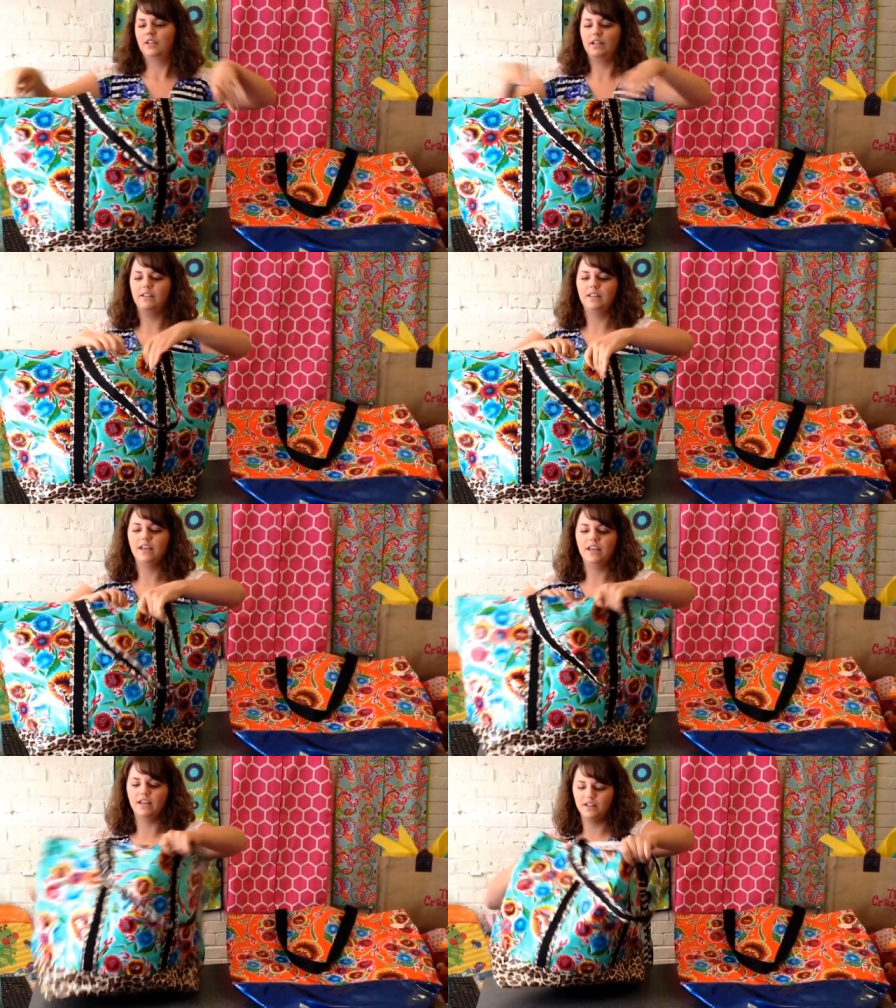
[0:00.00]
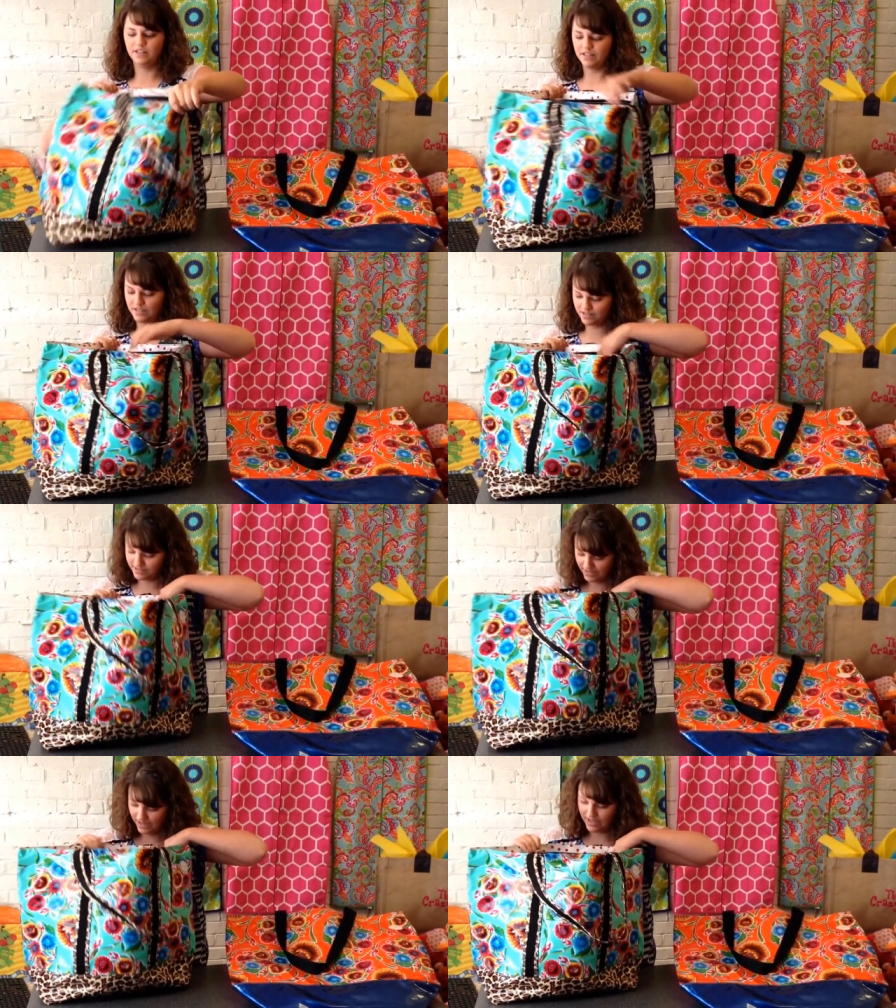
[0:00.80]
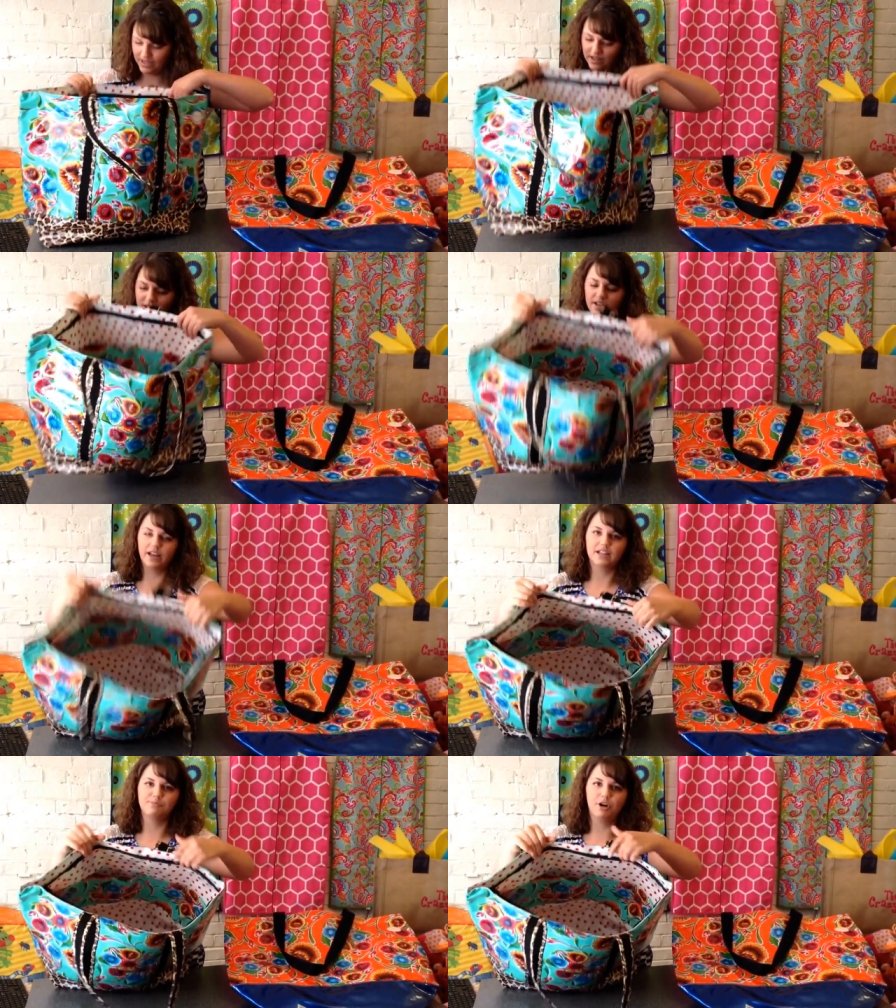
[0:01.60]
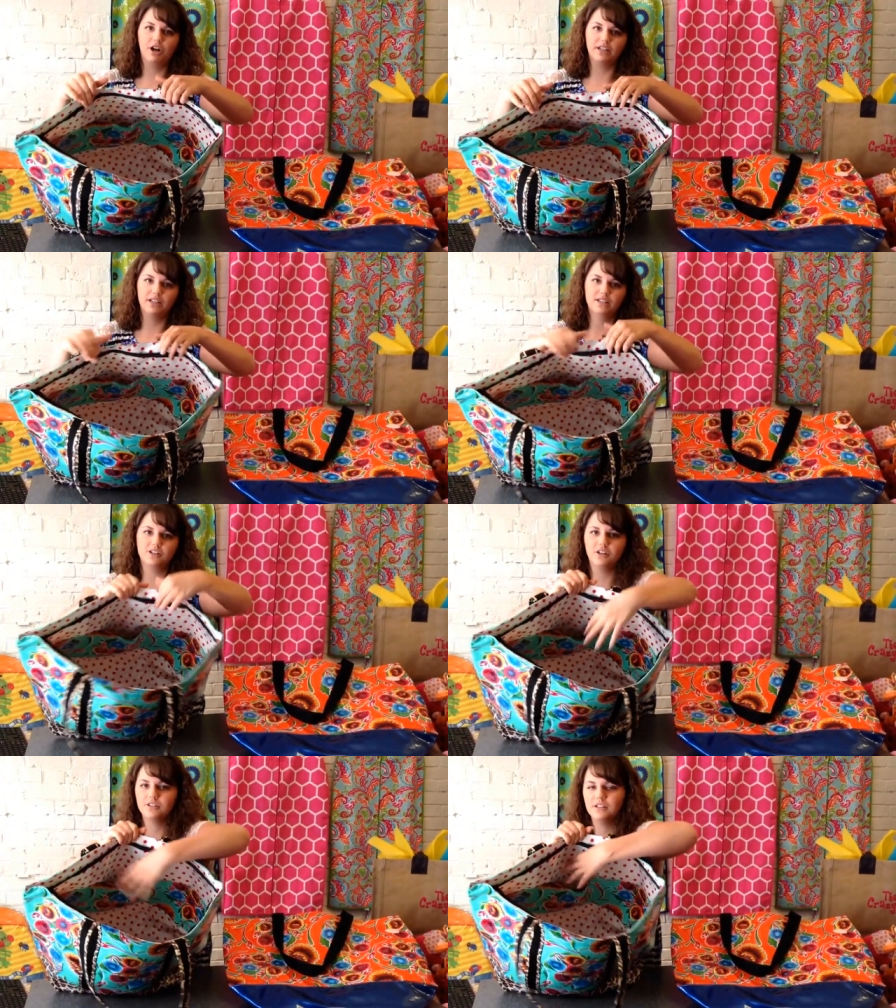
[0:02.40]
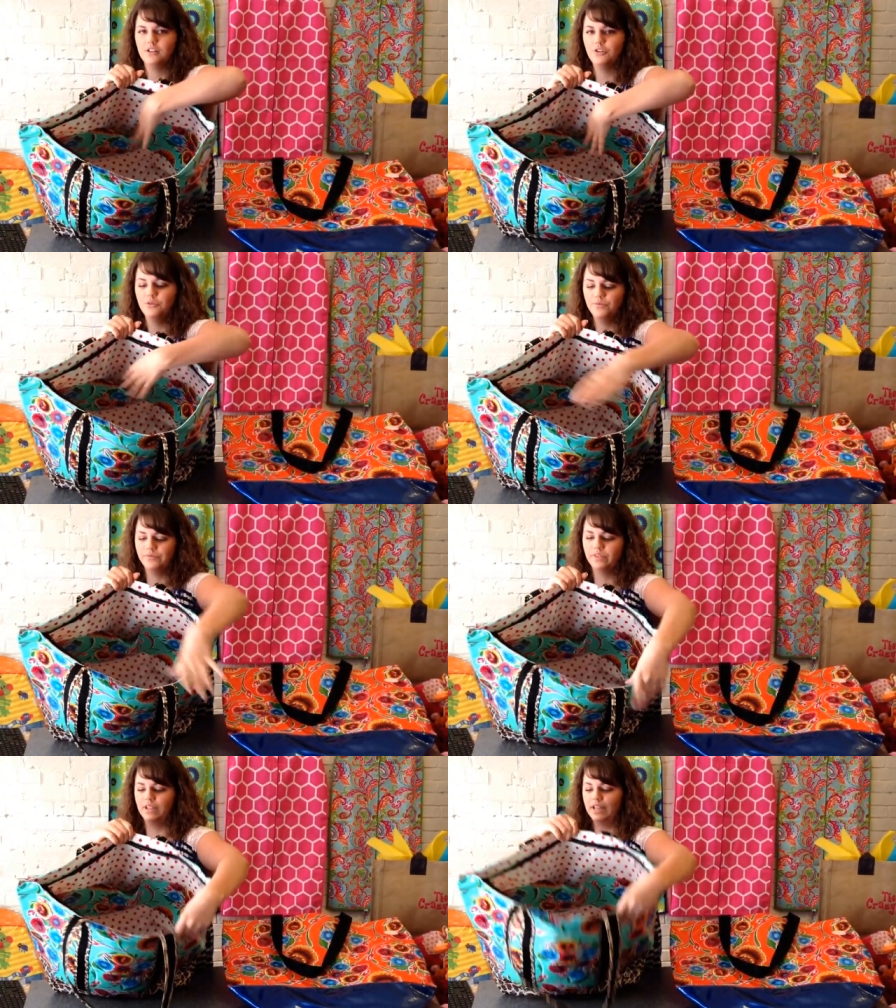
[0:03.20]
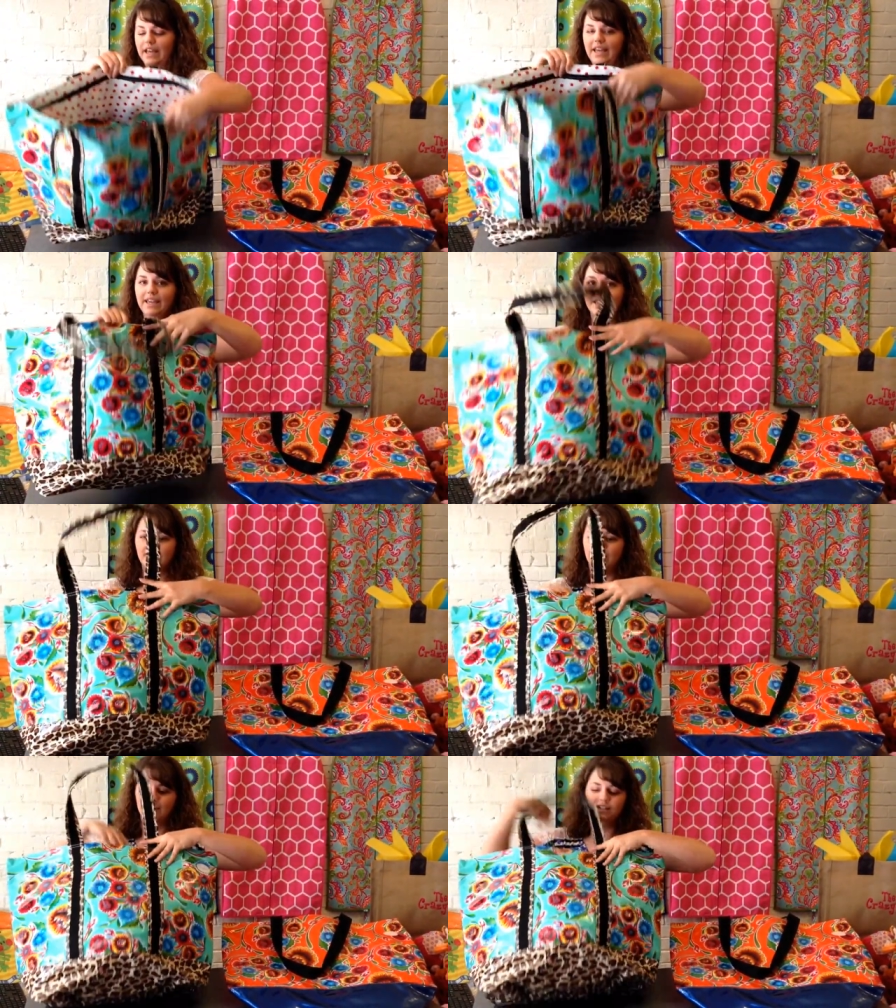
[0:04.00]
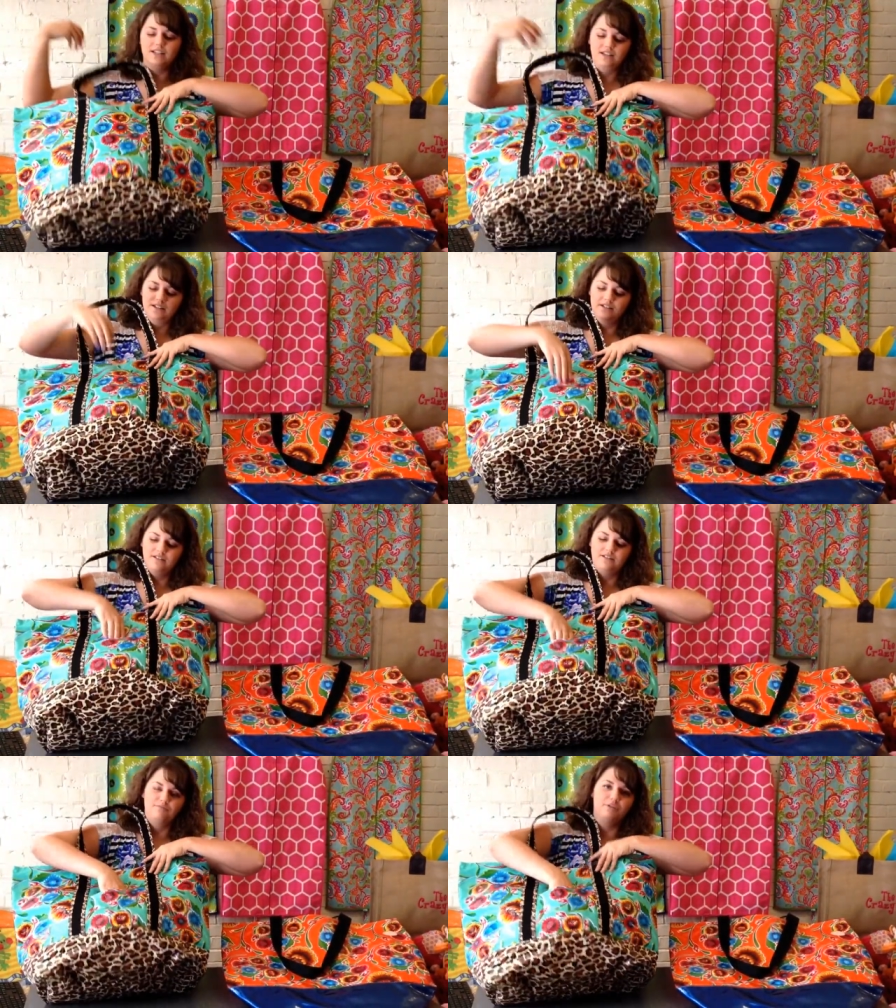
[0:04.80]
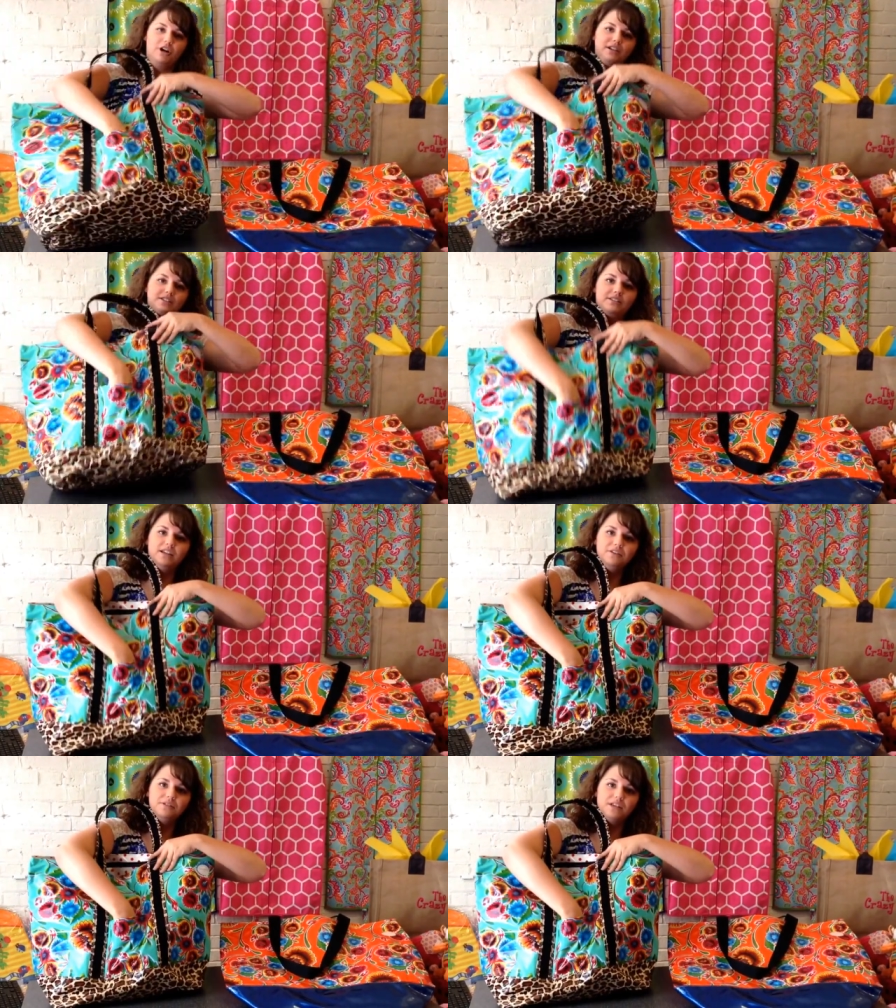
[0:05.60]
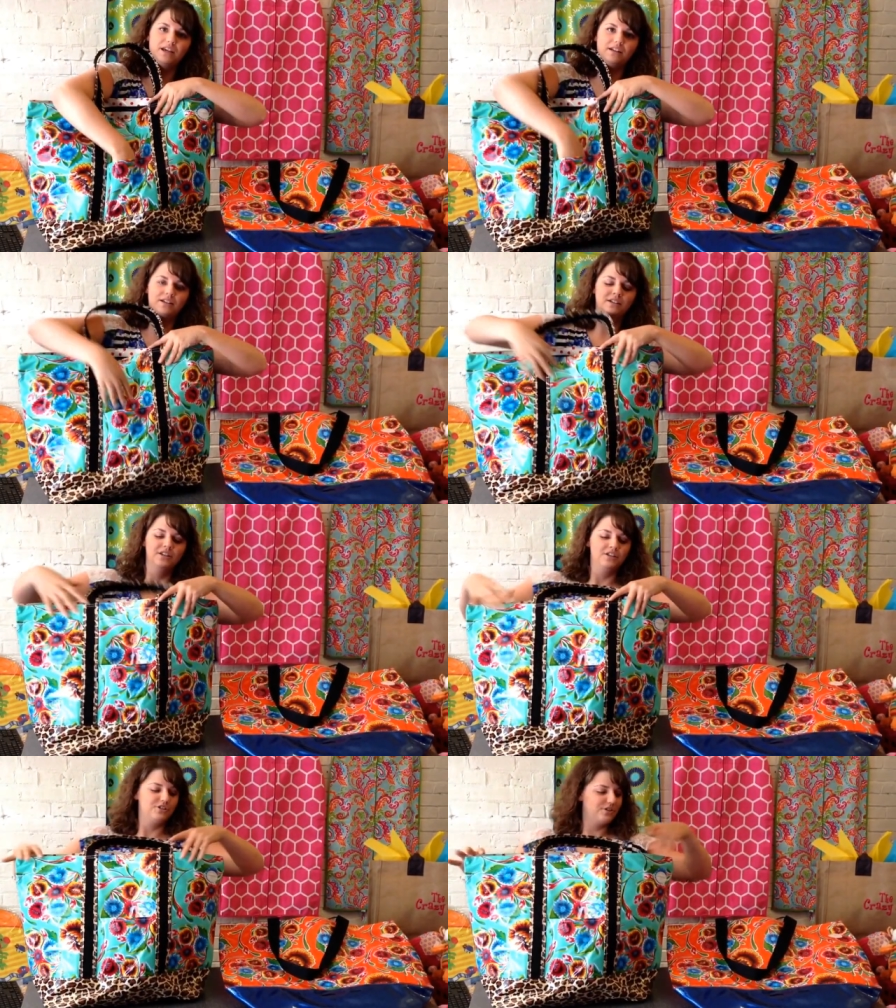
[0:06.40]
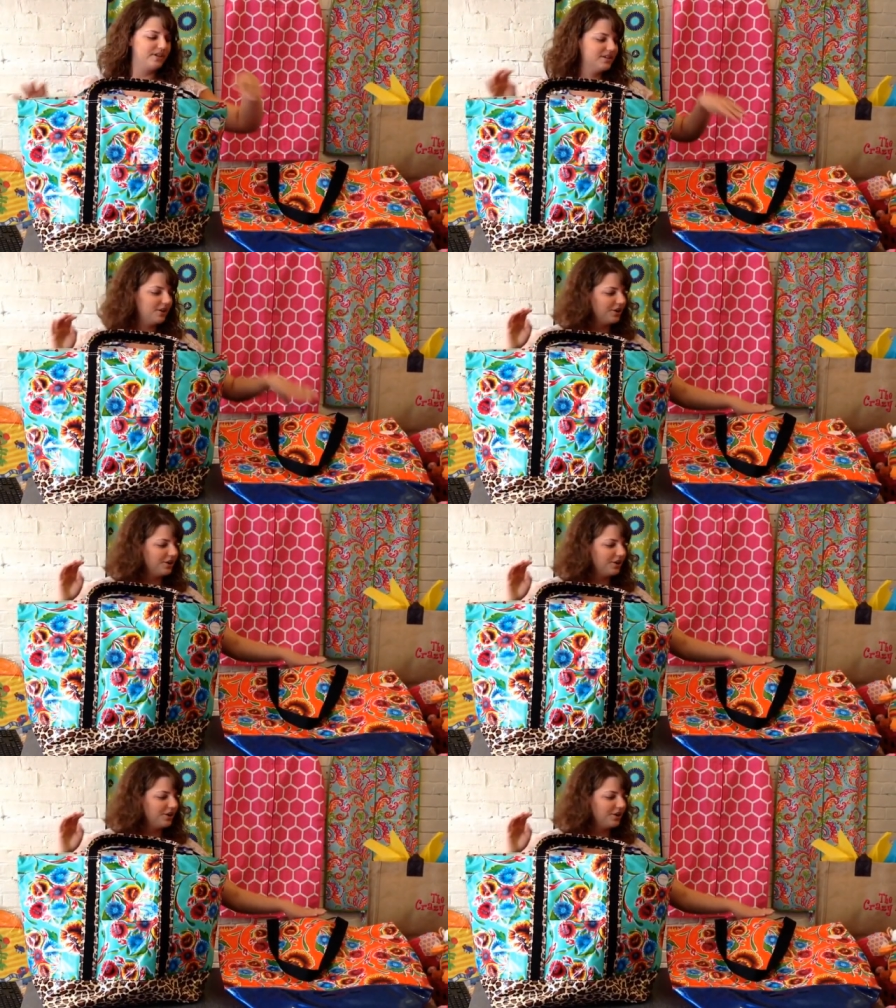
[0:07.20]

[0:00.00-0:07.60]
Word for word: And then the inside has pockets also. And pockets on the outside. So these are